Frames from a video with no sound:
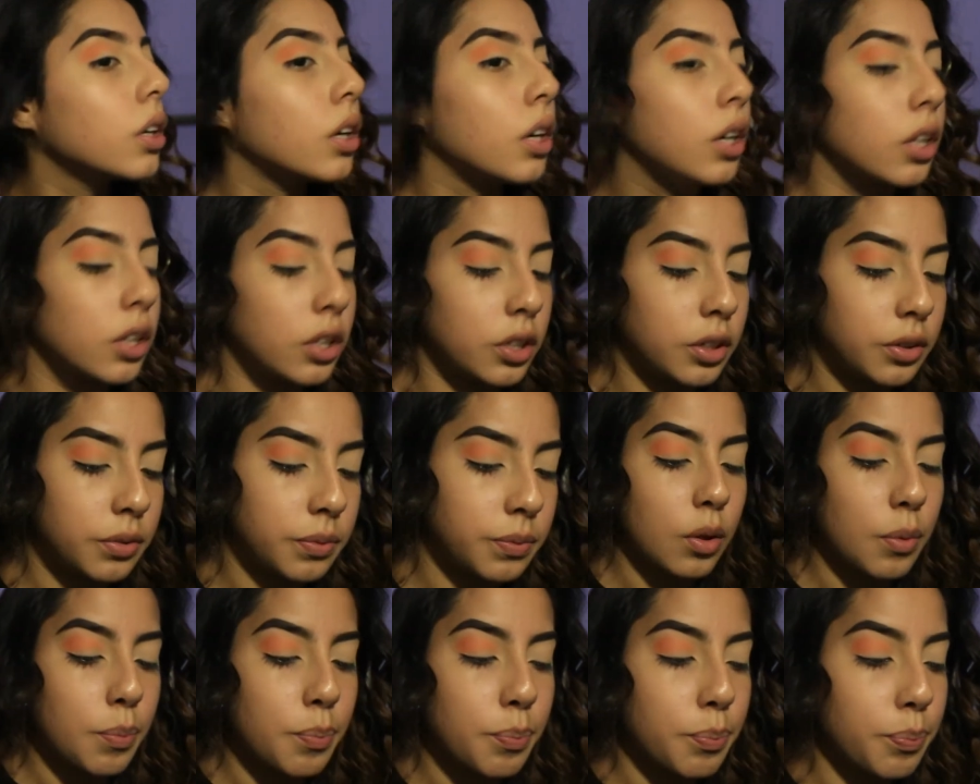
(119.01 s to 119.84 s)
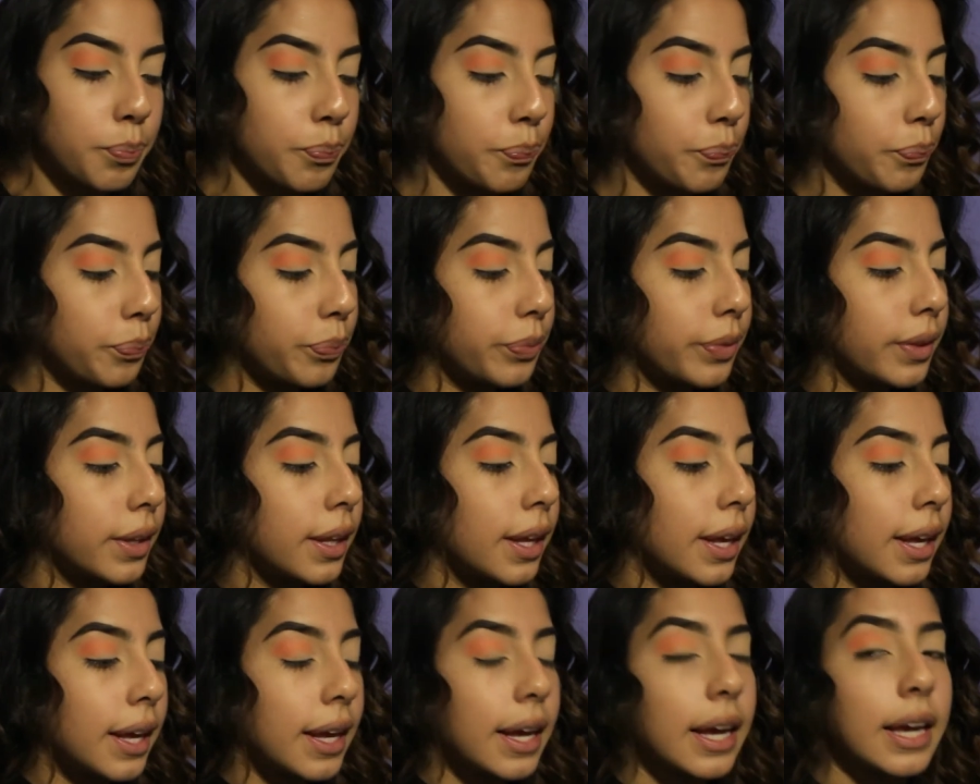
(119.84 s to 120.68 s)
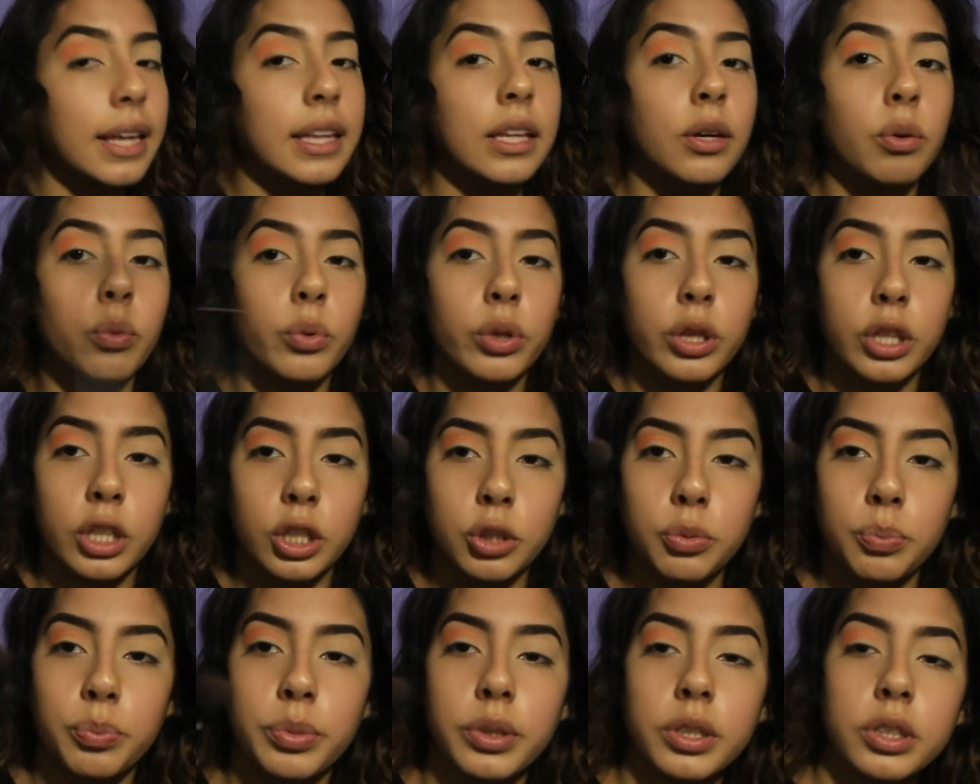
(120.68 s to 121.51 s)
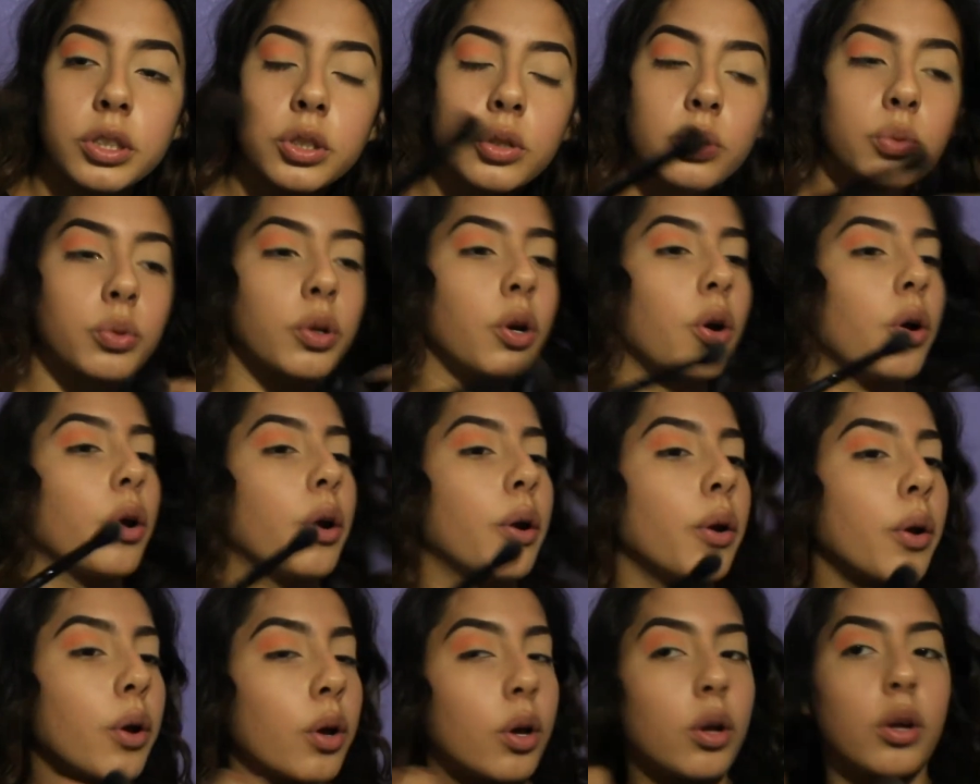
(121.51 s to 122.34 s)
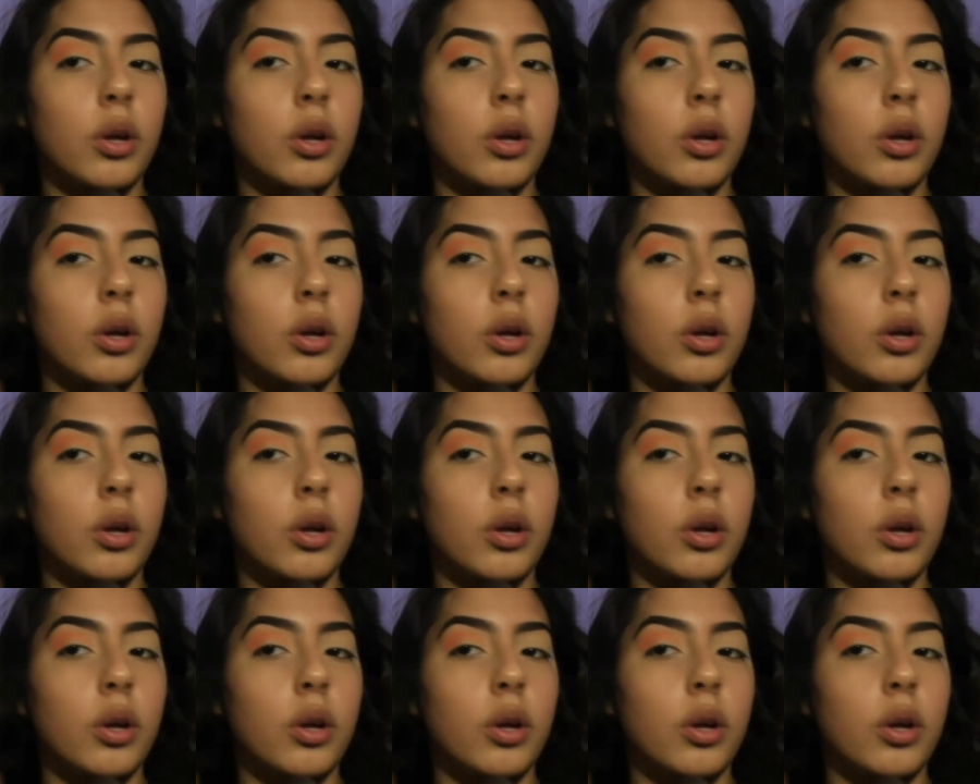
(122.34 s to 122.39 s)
color. And then with this brush, we're gonna